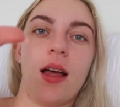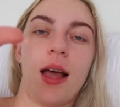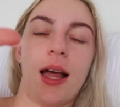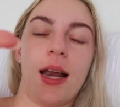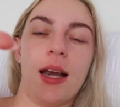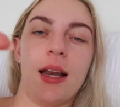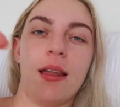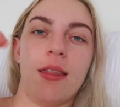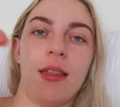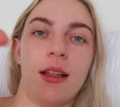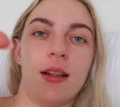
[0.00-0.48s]

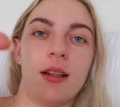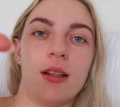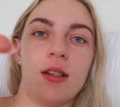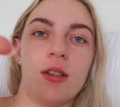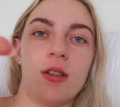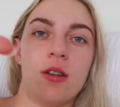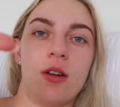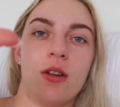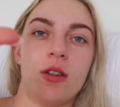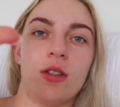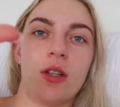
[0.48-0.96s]
anything
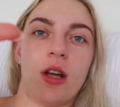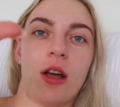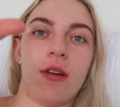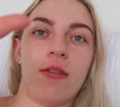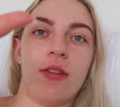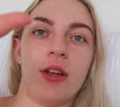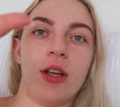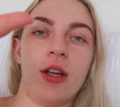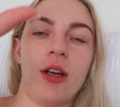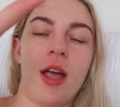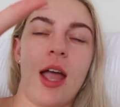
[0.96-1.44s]
that's not
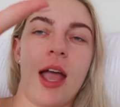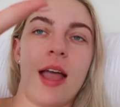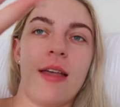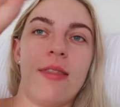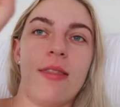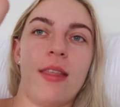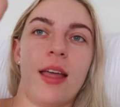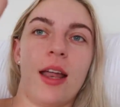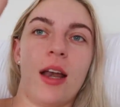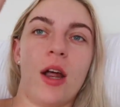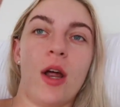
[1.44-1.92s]
serving you,
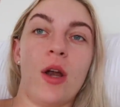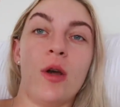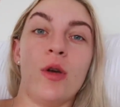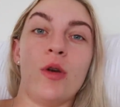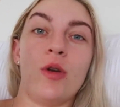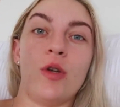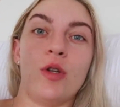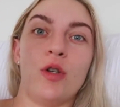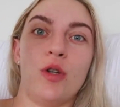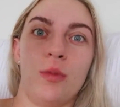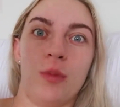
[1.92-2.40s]
and then a
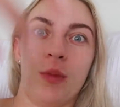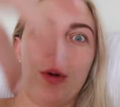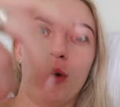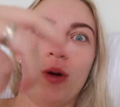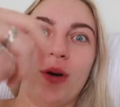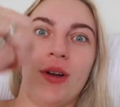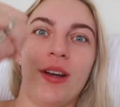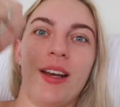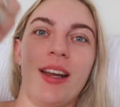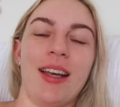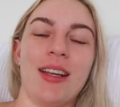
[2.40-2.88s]
new
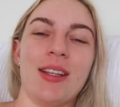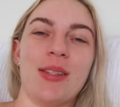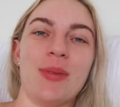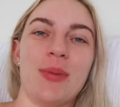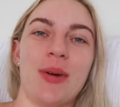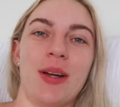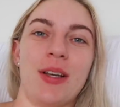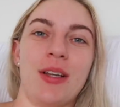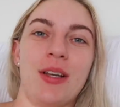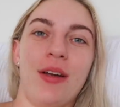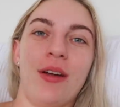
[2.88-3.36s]
moon is
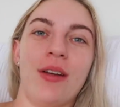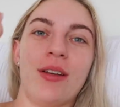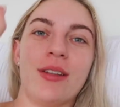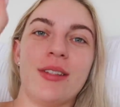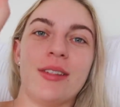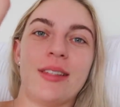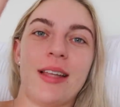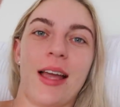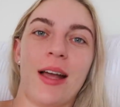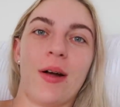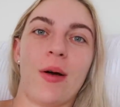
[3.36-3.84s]
when you
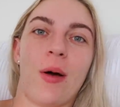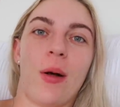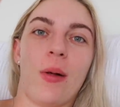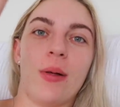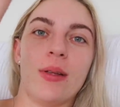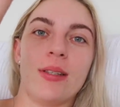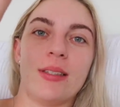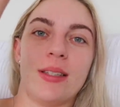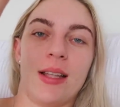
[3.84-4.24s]
set goals,